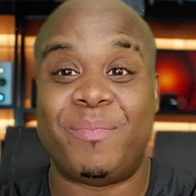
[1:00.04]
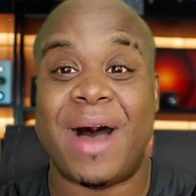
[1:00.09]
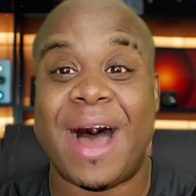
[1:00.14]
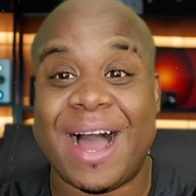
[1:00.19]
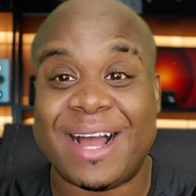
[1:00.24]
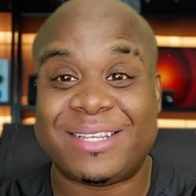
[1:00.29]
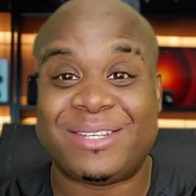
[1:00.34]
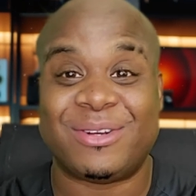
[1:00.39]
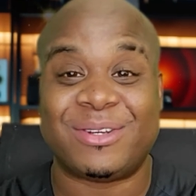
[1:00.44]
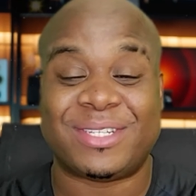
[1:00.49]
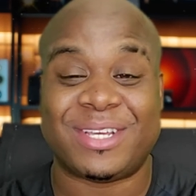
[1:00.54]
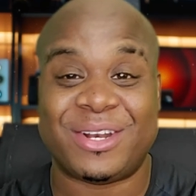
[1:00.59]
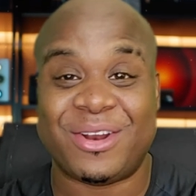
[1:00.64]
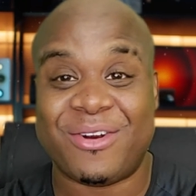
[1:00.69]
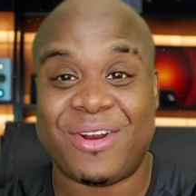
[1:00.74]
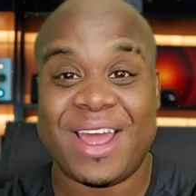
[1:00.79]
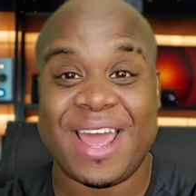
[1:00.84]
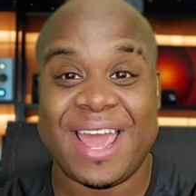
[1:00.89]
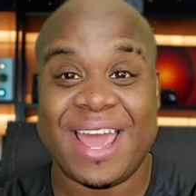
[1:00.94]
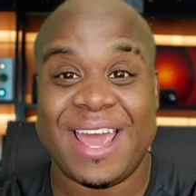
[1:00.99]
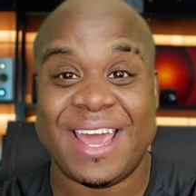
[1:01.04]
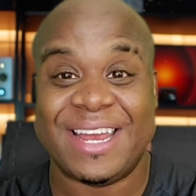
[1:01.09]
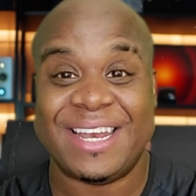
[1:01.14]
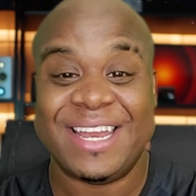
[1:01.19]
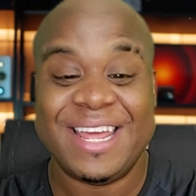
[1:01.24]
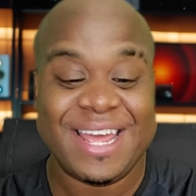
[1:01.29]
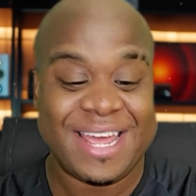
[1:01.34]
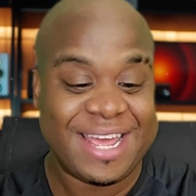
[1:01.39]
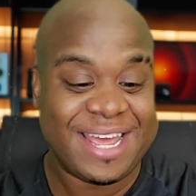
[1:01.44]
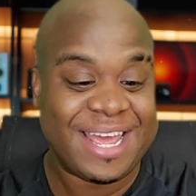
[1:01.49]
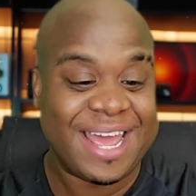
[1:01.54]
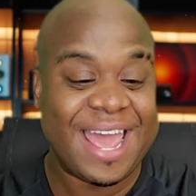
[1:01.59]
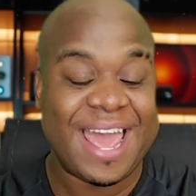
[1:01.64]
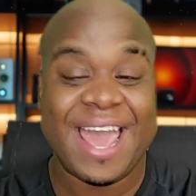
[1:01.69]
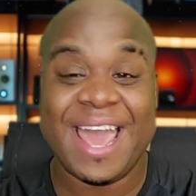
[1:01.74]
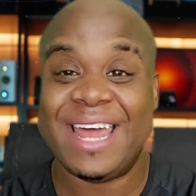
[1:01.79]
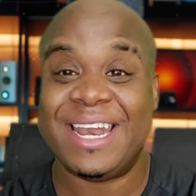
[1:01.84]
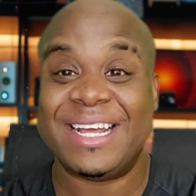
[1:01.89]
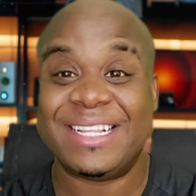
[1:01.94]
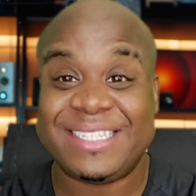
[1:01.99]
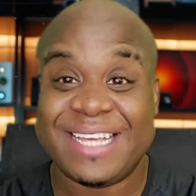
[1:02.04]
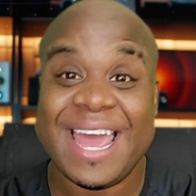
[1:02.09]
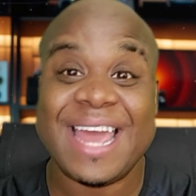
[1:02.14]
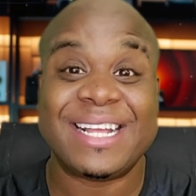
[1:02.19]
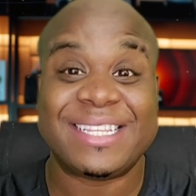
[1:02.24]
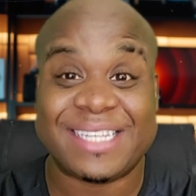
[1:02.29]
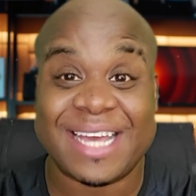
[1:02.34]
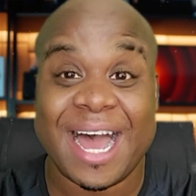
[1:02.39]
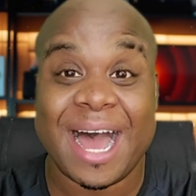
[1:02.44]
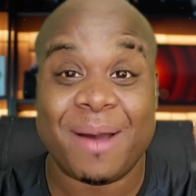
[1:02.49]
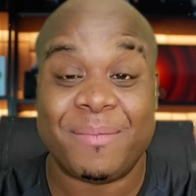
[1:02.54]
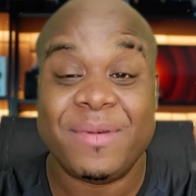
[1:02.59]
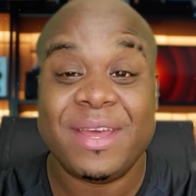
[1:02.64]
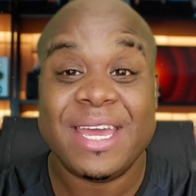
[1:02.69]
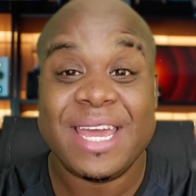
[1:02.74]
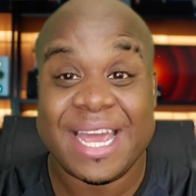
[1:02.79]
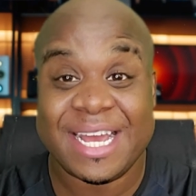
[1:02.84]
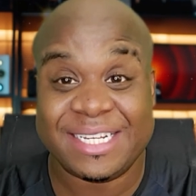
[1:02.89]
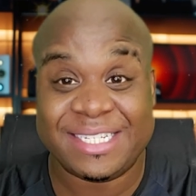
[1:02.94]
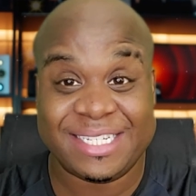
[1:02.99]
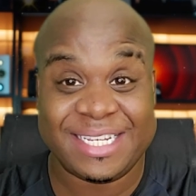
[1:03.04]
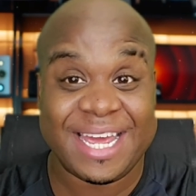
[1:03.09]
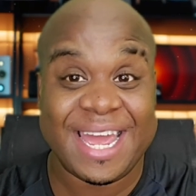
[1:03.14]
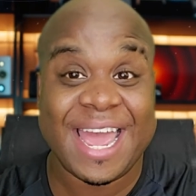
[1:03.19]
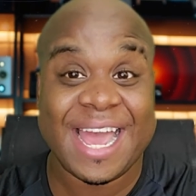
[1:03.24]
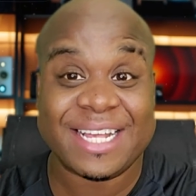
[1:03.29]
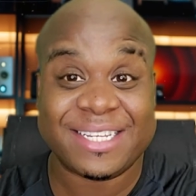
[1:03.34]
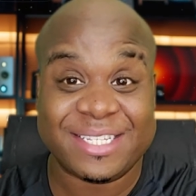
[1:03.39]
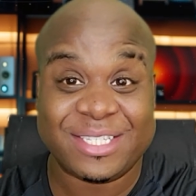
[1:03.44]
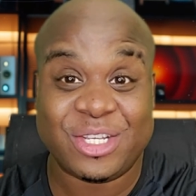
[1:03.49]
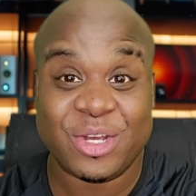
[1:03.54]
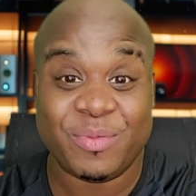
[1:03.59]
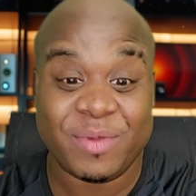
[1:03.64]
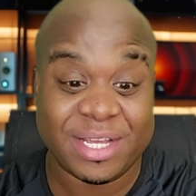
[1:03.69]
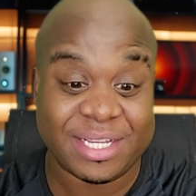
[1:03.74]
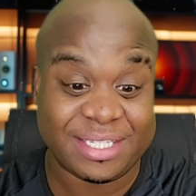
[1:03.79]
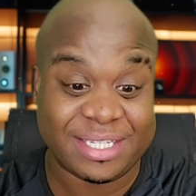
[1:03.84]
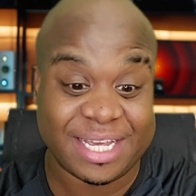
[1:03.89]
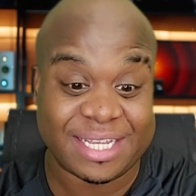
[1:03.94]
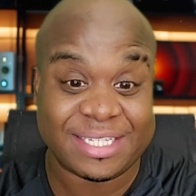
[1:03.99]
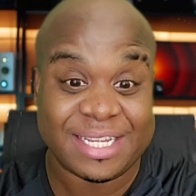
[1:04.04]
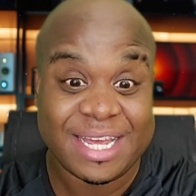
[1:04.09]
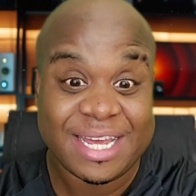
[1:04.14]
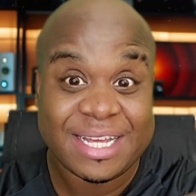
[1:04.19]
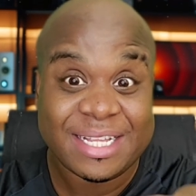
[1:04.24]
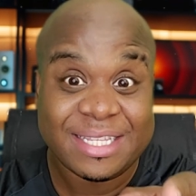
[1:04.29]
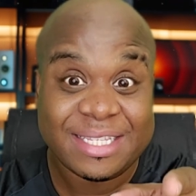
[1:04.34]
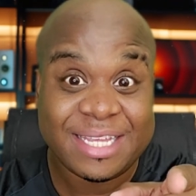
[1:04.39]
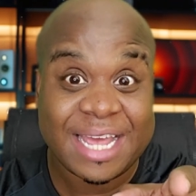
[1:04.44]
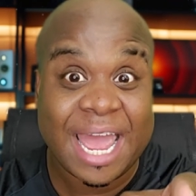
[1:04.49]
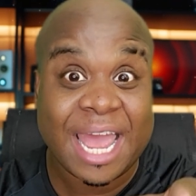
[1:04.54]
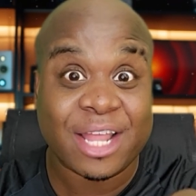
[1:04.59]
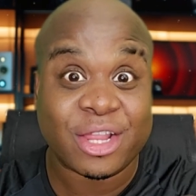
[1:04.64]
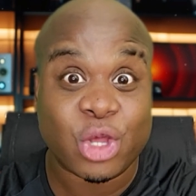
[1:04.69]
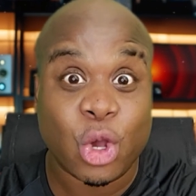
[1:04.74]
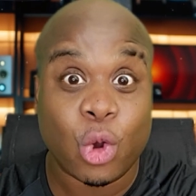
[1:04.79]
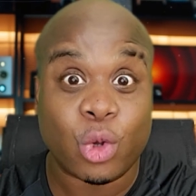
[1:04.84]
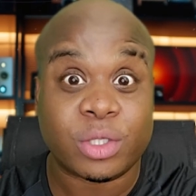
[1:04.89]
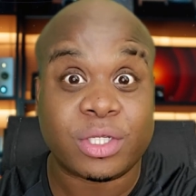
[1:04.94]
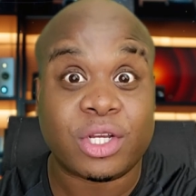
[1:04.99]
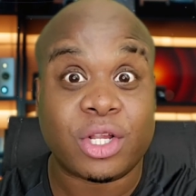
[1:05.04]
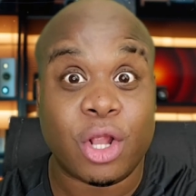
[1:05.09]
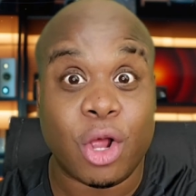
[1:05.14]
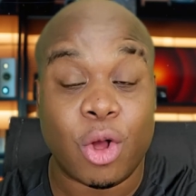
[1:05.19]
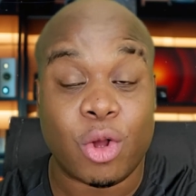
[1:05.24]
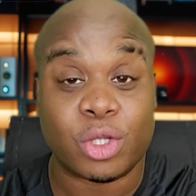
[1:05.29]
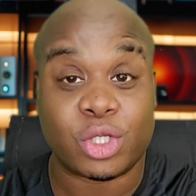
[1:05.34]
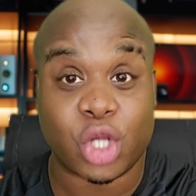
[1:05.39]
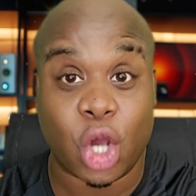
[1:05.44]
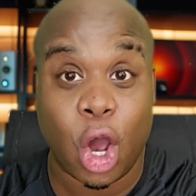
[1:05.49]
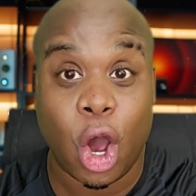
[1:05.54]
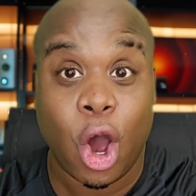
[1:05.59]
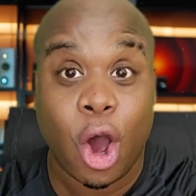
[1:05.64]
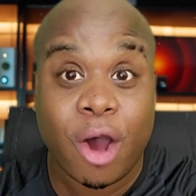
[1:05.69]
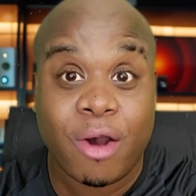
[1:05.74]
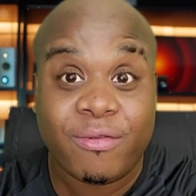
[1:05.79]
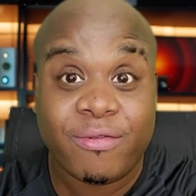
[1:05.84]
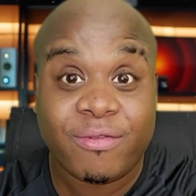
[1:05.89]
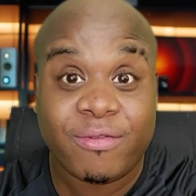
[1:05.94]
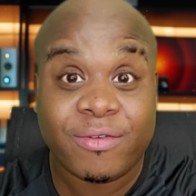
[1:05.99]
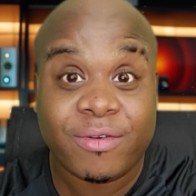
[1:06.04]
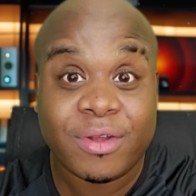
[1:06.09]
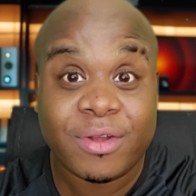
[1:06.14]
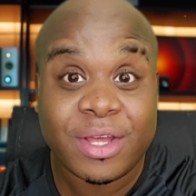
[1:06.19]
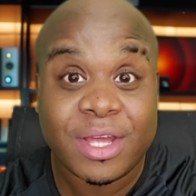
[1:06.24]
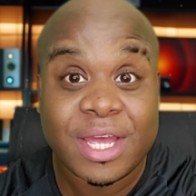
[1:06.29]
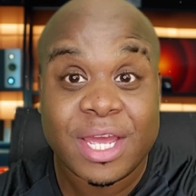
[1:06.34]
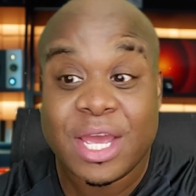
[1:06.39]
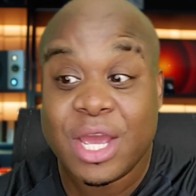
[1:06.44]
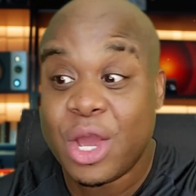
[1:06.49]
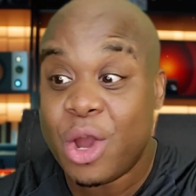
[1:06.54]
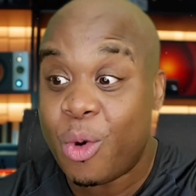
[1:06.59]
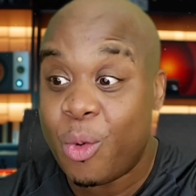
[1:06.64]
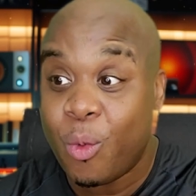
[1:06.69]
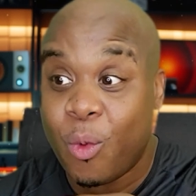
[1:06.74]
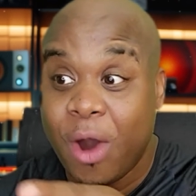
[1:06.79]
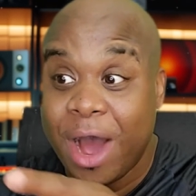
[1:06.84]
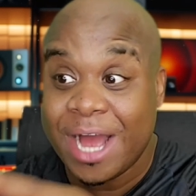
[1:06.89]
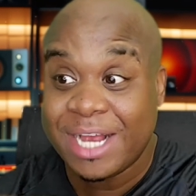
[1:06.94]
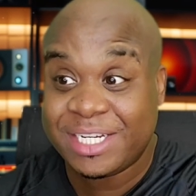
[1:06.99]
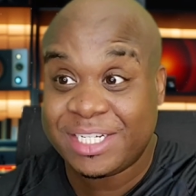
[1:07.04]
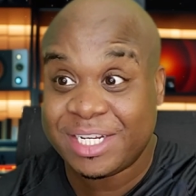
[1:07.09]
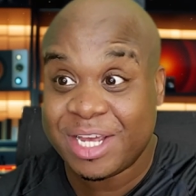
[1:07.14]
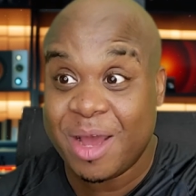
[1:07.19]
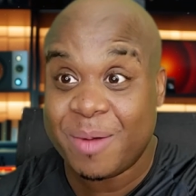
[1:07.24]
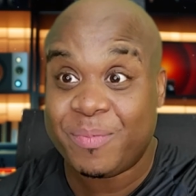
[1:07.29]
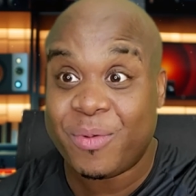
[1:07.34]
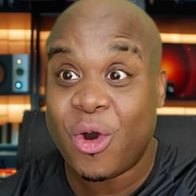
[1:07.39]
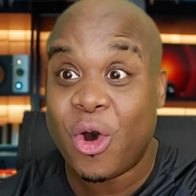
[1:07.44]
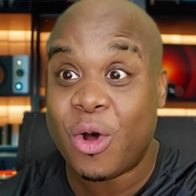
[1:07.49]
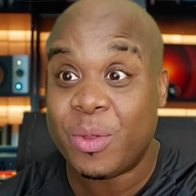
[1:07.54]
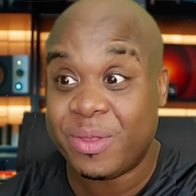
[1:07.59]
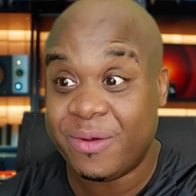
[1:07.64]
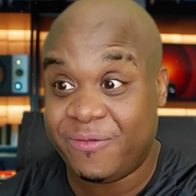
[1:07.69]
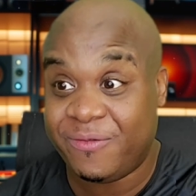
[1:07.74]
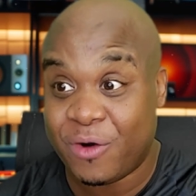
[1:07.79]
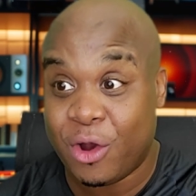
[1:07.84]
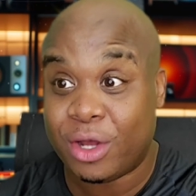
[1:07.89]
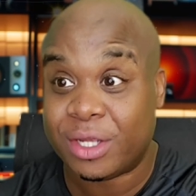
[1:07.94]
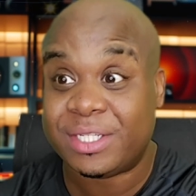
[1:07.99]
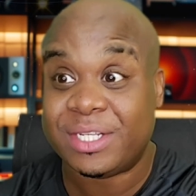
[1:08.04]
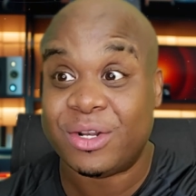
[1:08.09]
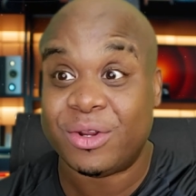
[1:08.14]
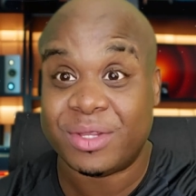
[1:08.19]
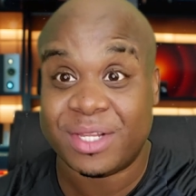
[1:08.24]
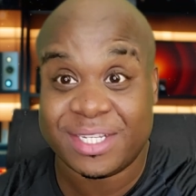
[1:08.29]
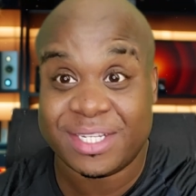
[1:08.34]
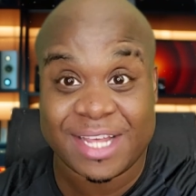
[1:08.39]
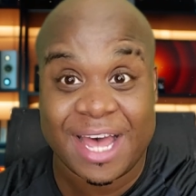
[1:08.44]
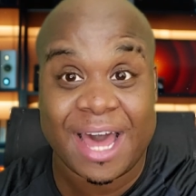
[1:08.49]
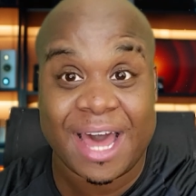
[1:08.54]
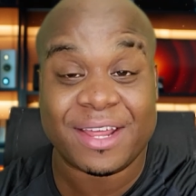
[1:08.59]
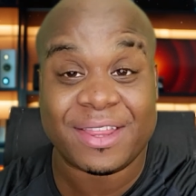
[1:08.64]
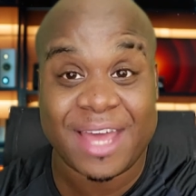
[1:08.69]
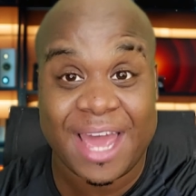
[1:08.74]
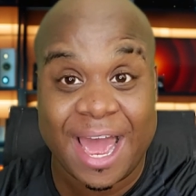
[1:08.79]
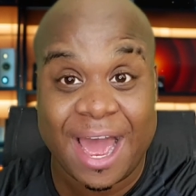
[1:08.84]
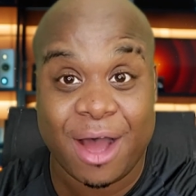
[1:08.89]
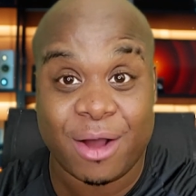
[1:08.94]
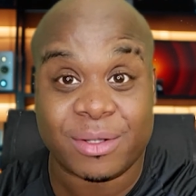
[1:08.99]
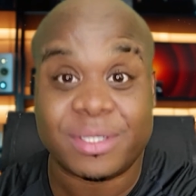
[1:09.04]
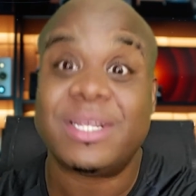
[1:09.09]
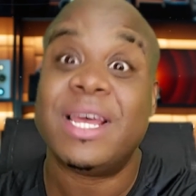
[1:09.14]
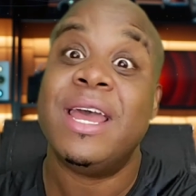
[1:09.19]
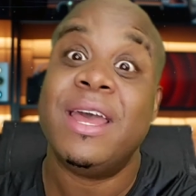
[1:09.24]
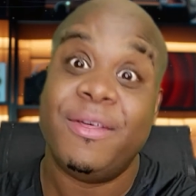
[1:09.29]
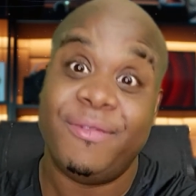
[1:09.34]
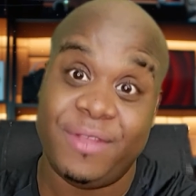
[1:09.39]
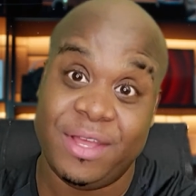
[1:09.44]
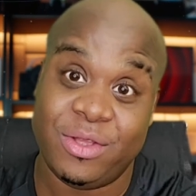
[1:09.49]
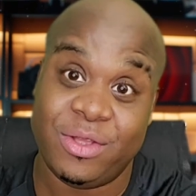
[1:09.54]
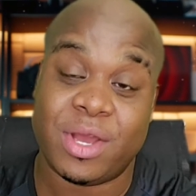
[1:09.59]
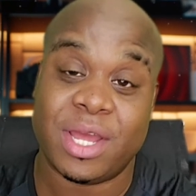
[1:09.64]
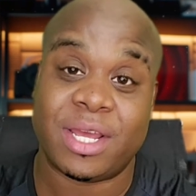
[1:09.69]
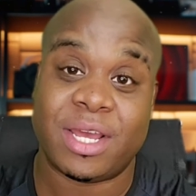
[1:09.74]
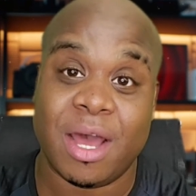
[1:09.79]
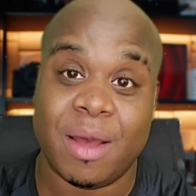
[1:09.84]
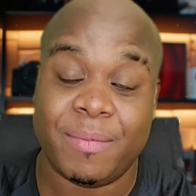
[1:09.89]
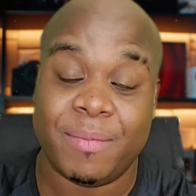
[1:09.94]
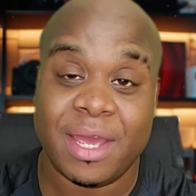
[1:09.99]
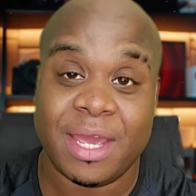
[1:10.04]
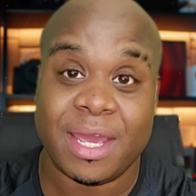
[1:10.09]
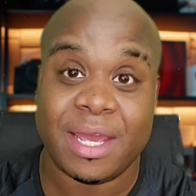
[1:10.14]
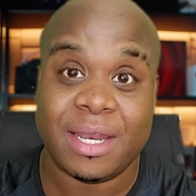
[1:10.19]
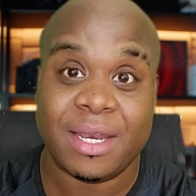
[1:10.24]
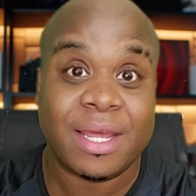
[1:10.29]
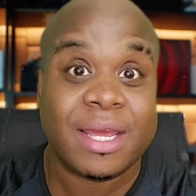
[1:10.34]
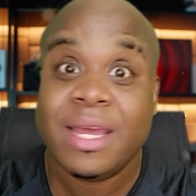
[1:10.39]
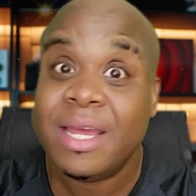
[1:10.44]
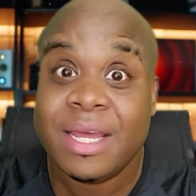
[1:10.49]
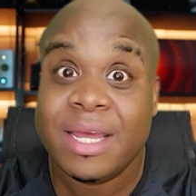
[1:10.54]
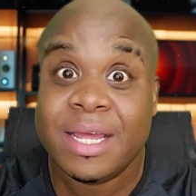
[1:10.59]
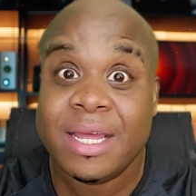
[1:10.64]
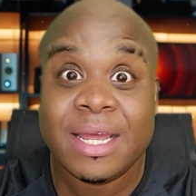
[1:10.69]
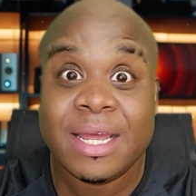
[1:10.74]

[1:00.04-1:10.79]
of boxers in her hand and a tank top. And she hands it to me and says, take those clothes off, wash up on the faucet on the side of the house, then you can come in. I'm